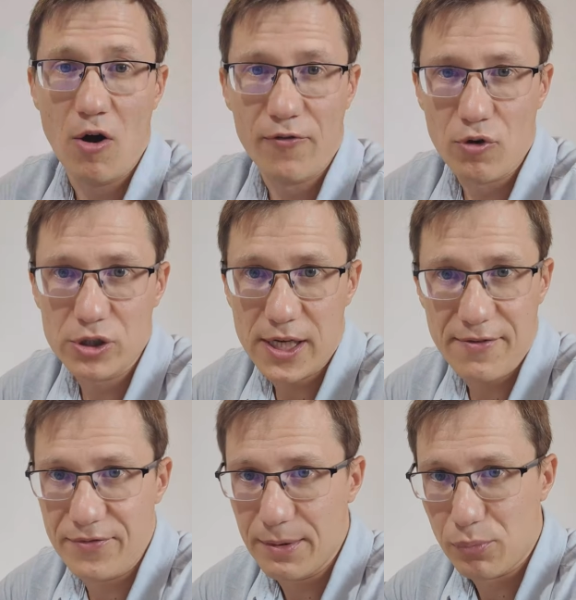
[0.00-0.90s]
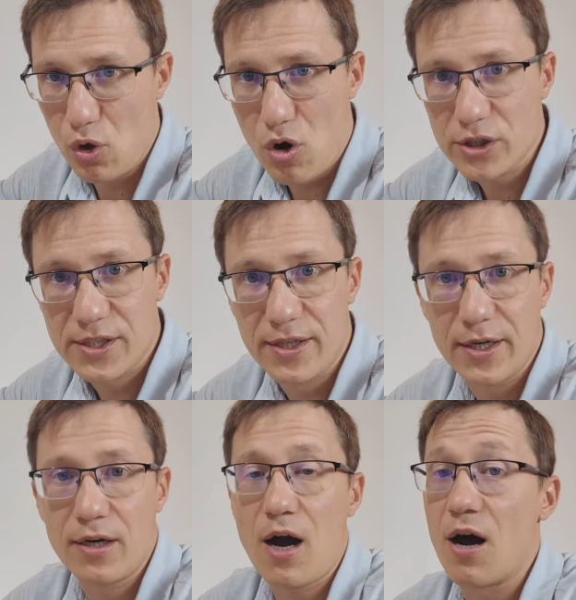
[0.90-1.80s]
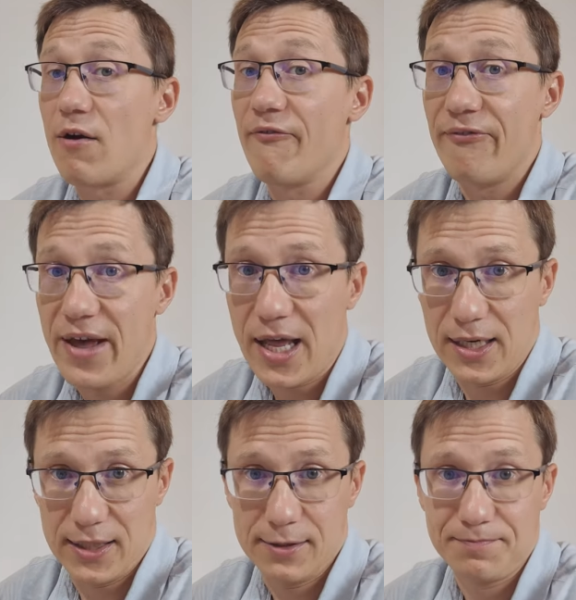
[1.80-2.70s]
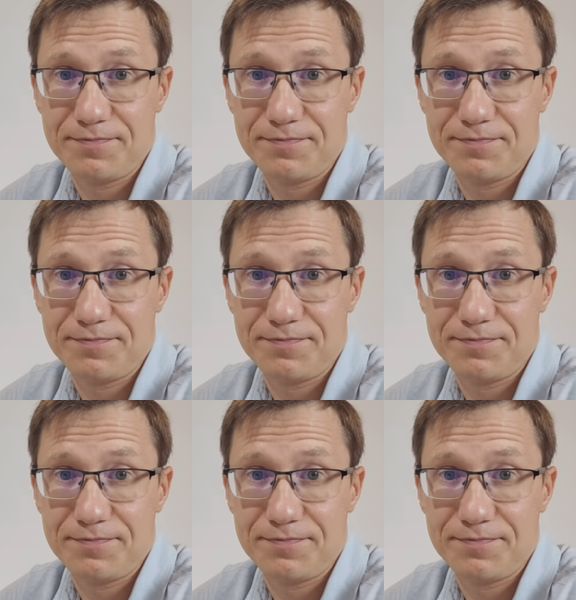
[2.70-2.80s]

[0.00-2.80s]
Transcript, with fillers: Of course, if the blocks there are valid,